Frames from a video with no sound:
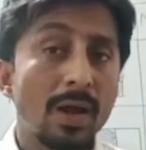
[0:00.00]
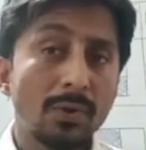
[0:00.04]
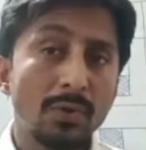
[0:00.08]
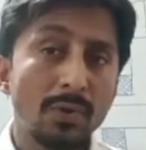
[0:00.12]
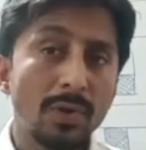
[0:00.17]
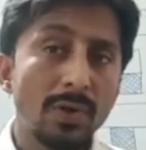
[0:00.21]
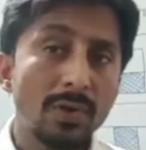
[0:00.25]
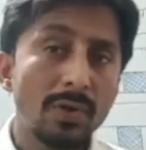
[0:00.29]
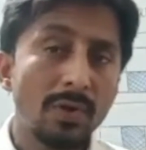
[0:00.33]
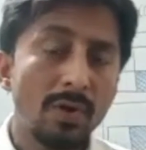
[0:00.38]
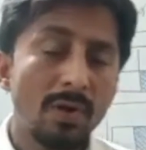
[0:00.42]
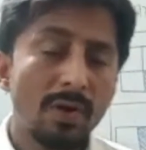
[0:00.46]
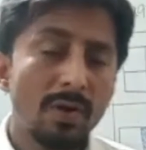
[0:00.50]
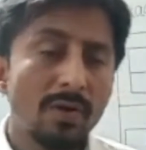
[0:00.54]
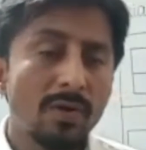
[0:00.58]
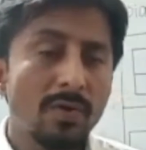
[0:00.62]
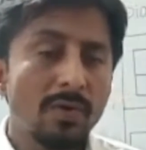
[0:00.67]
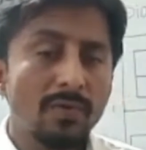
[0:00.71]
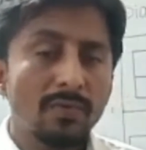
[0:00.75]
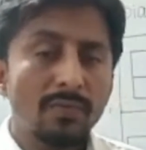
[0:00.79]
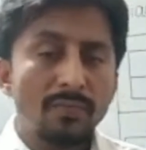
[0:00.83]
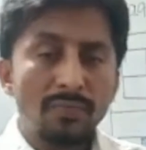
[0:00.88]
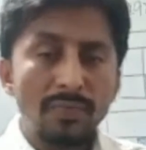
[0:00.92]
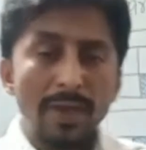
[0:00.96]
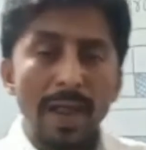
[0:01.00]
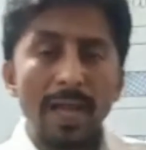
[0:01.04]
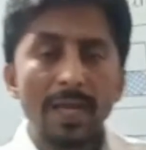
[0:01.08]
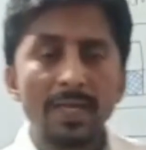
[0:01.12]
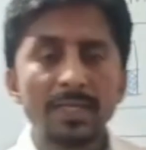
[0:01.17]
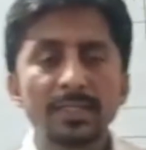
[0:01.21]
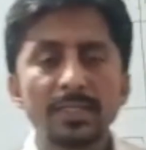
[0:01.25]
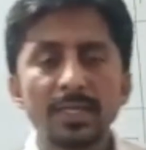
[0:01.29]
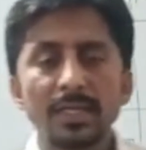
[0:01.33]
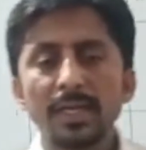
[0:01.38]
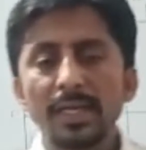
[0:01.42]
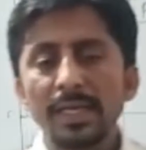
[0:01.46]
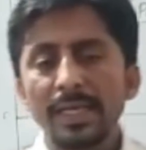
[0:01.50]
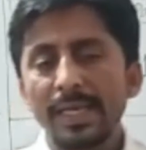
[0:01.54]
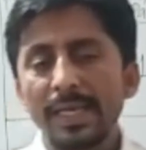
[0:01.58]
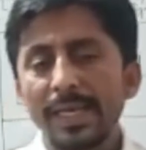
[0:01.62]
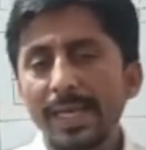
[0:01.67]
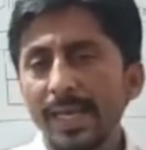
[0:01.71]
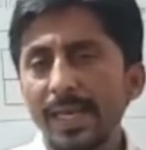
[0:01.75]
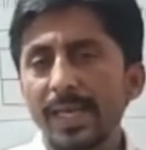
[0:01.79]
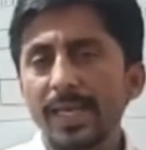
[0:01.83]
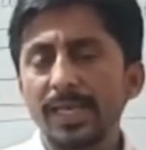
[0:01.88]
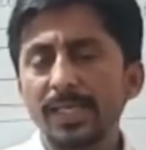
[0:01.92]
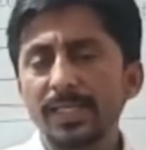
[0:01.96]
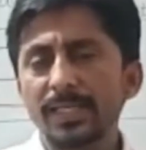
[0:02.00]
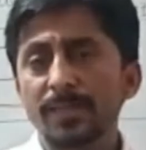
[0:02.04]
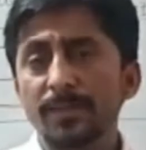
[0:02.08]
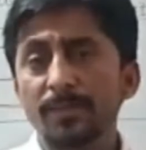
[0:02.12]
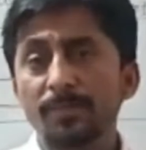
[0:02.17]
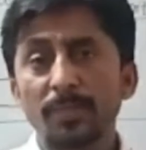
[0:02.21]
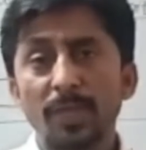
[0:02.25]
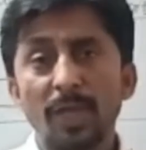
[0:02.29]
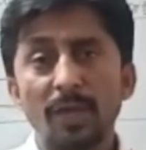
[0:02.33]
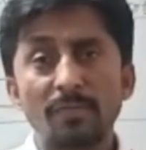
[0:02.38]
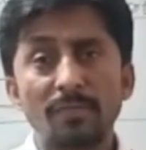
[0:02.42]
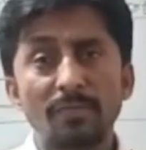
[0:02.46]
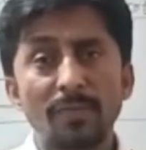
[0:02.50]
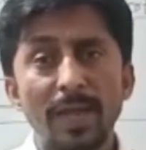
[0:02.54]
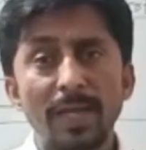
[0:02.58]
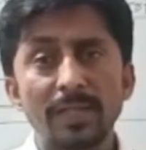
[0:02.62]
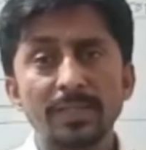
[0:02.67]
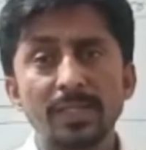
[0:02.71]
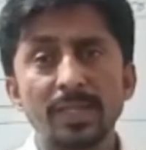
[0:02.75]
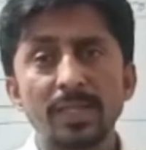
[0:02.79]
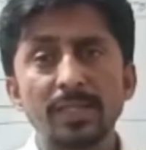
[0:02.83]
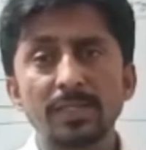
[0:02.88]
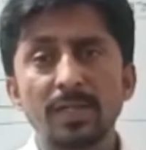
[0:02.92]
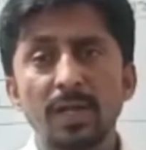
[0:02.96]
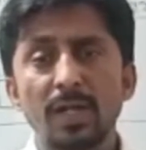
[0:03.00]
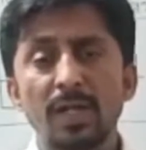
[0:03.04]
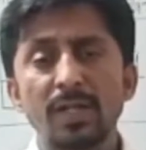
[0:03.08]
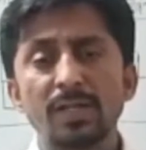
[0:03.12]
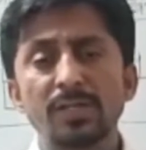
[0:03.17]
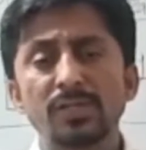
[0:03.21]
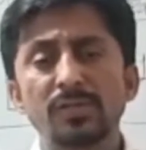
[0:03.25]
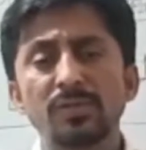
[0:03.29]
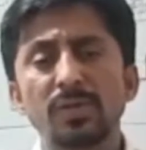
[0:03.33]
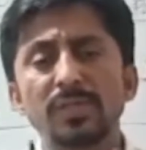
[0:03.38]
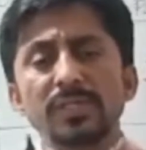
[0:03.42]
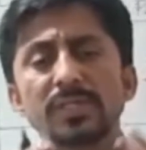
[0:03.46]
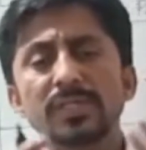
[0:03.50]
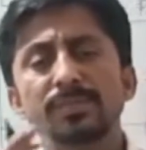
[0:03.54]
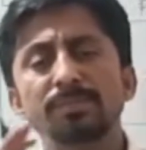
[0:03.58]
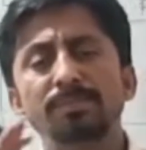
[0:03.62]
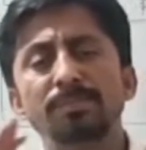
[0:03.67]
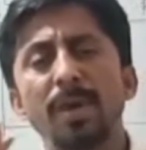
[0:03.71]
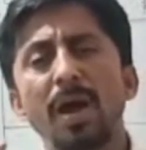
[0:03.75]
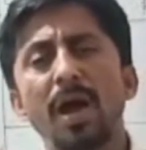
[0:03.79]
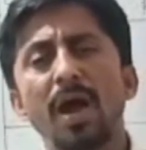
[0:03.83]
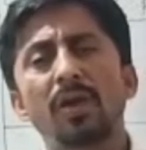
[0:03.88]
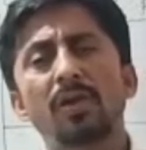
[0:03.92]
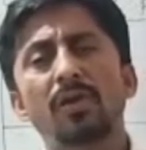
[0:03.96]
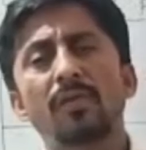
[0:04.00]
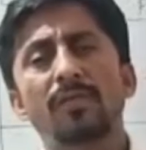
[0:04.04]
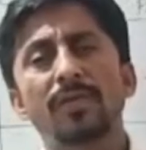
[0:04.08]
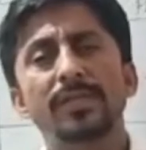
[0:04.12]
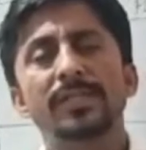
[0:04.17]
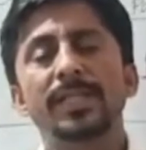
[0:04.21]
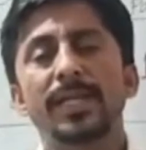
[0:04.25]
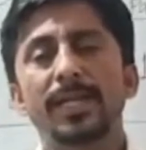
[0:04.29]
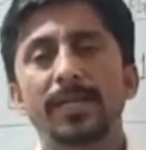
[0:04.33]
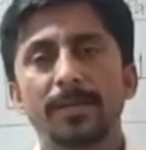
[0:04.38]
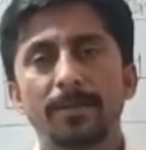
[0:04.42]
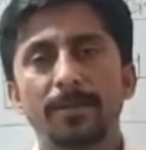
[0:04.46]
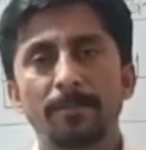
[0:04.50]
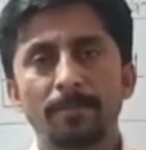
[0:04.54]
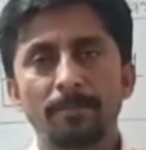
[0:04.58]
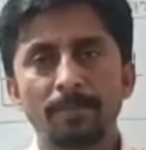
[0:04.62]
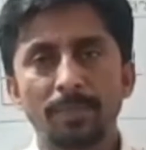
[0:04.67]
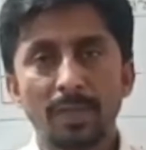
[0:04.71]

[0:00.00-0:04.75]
Do you know fraction is also a part of a set.